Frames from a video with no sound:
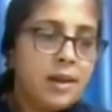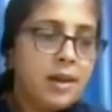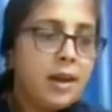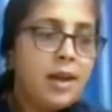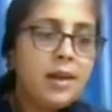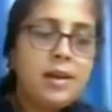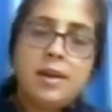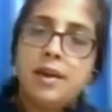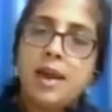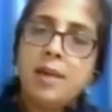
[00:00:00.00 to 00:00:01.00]
And
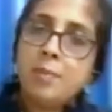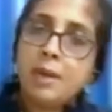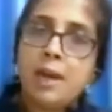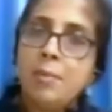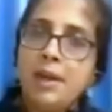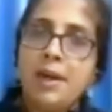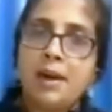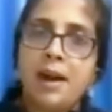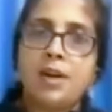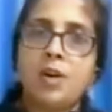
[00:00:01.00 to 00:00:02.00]
I being a
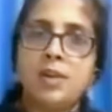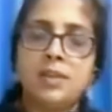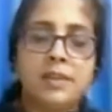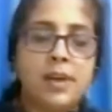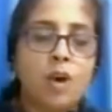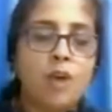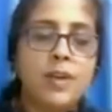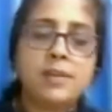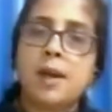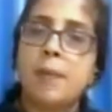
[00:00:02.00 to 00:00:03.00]
cardiologist, I
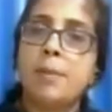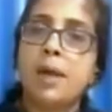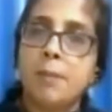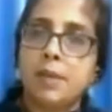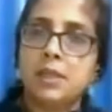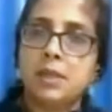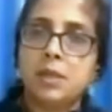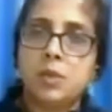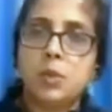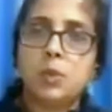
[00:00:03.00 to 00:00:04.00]
always compare mother
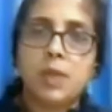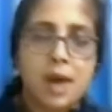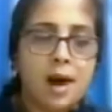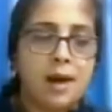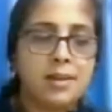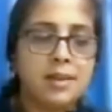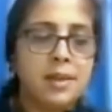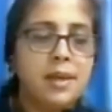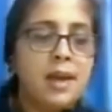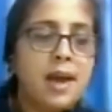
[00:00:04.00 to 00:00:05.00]
to the heart.
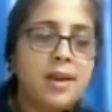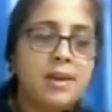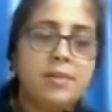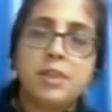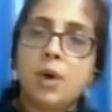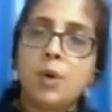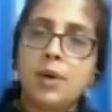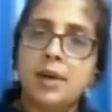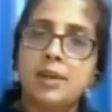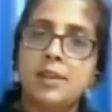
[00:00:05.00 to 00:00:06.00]
And without
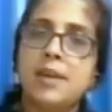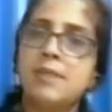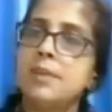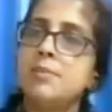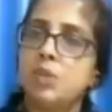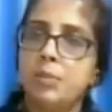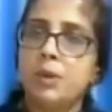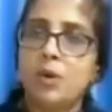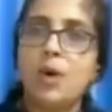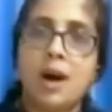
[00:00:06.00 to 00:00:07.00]
her, there seems to be
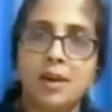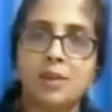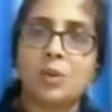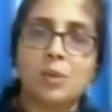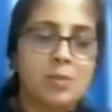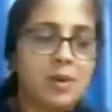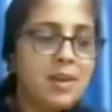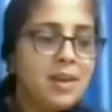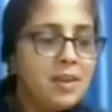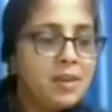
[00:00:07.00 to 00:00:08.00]
no heart throb.
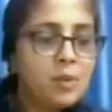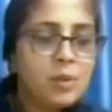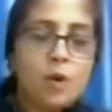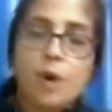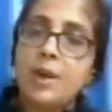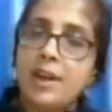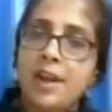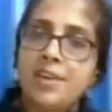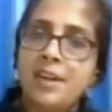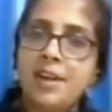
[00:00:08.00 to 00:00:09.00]
So
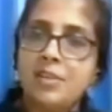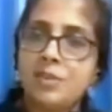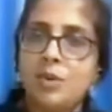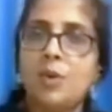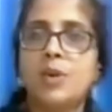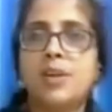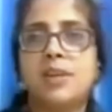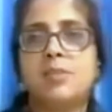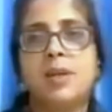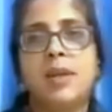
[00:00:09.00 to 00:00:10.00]
COVID-19, as you know, it
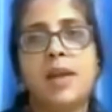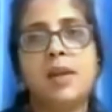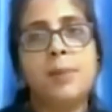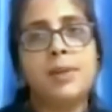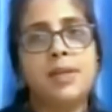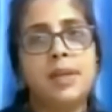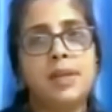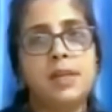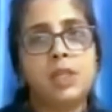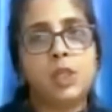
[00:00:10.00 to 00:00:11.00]
has been an
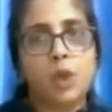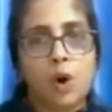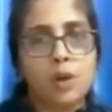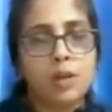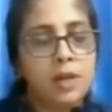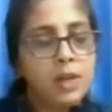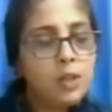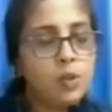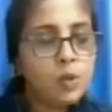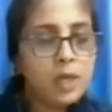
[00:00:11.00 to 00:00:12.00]
unprecedented shock
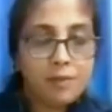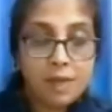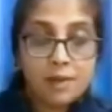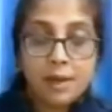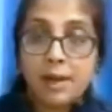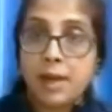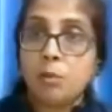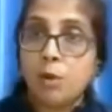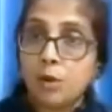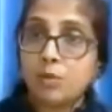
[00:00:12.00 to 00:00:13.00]
to everyone and
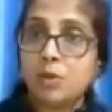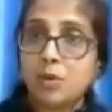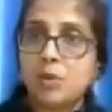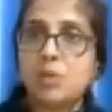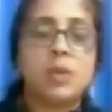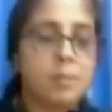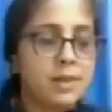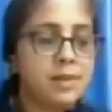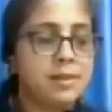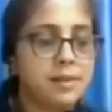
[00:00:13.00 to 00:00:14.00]
more so to the
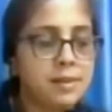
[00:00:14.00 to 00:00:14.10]
mothers.